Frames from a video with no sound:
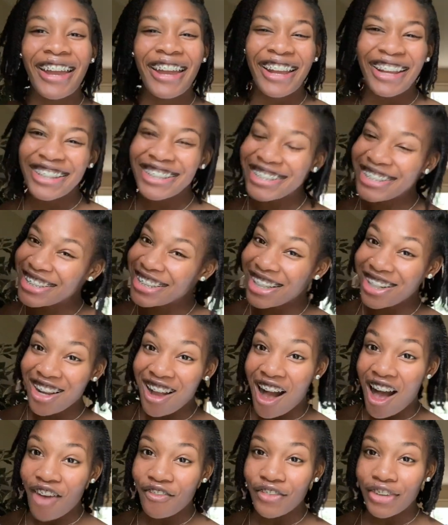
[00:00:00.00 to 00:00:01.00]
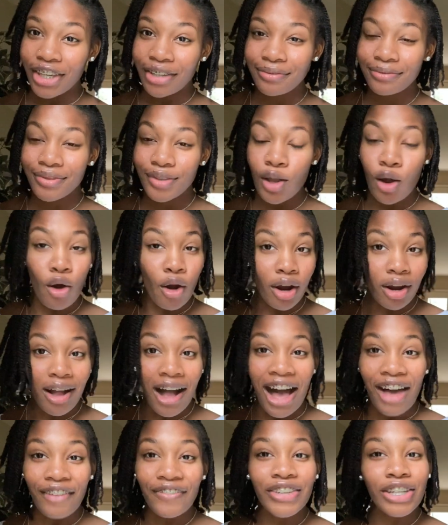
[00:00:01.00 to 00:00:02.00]
instant coffee or
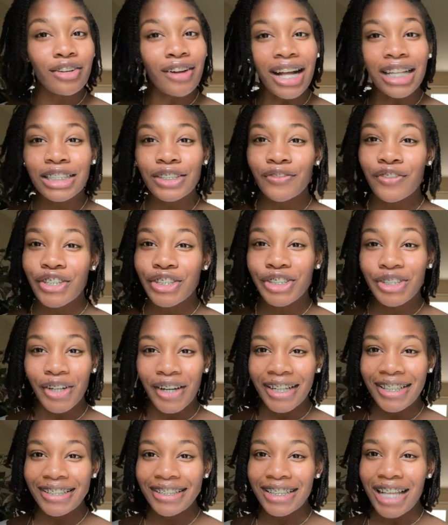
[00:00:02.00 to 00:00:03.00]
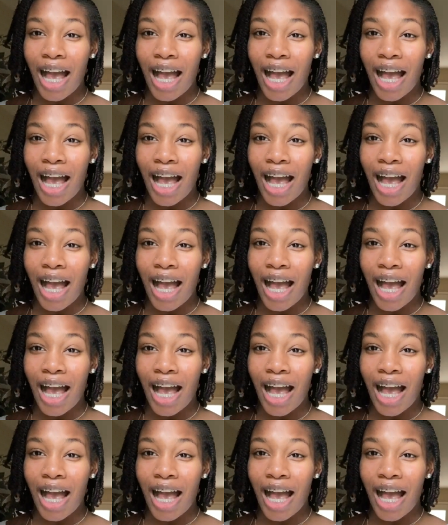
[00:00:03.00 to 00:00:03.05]
coffee grounds of your choice,